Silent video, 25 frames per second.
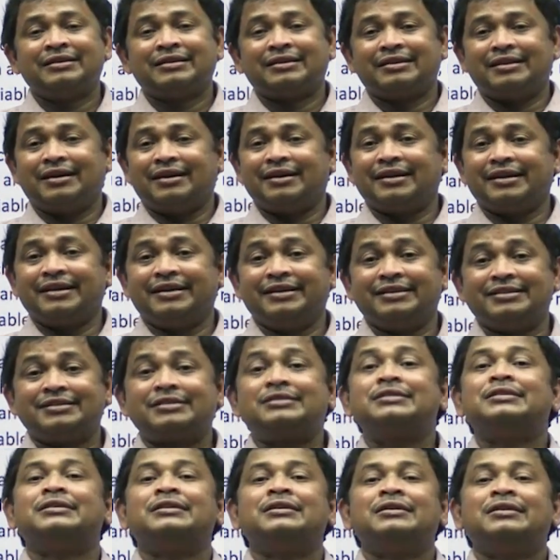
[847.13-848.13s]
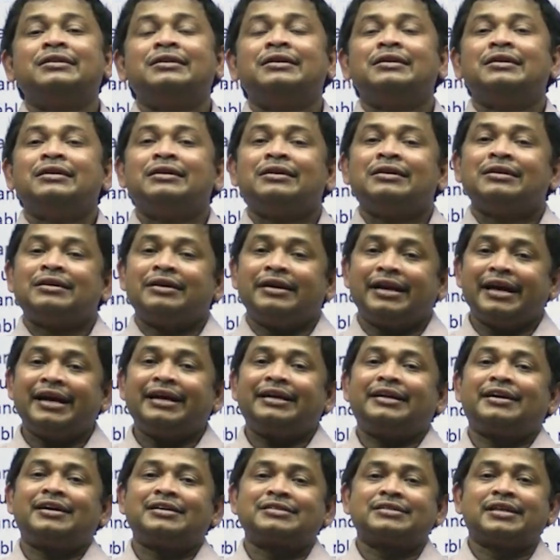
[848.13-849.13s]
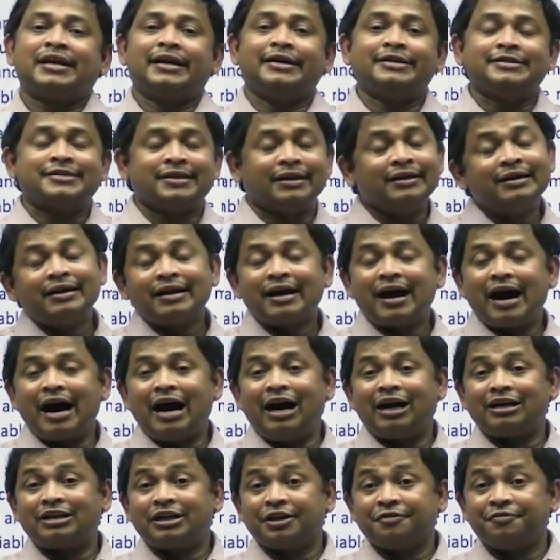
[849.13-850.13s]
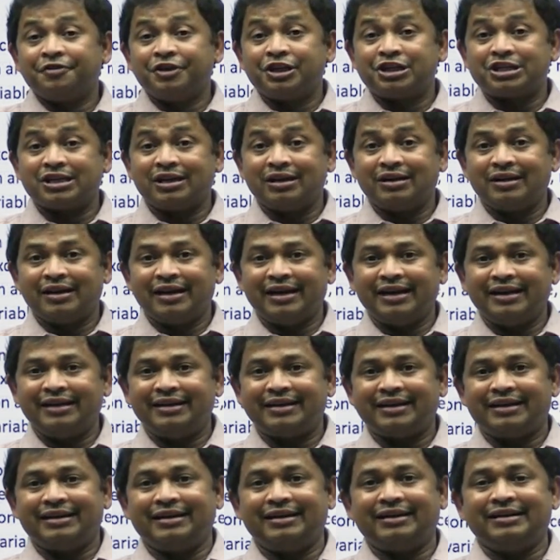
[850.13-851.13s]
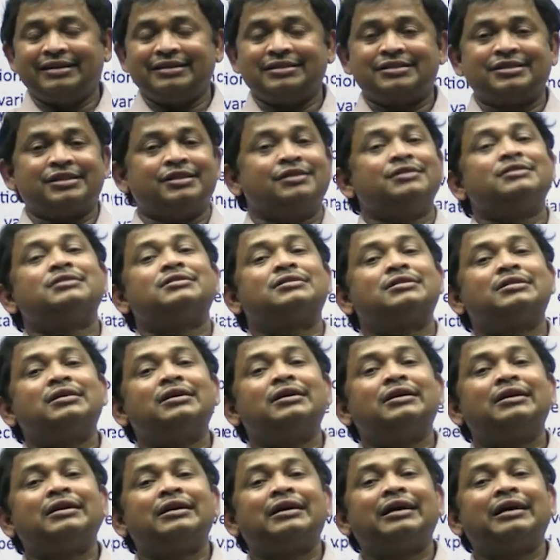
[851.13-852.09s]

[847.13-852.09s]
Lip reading: that is data science and artificial intelligence.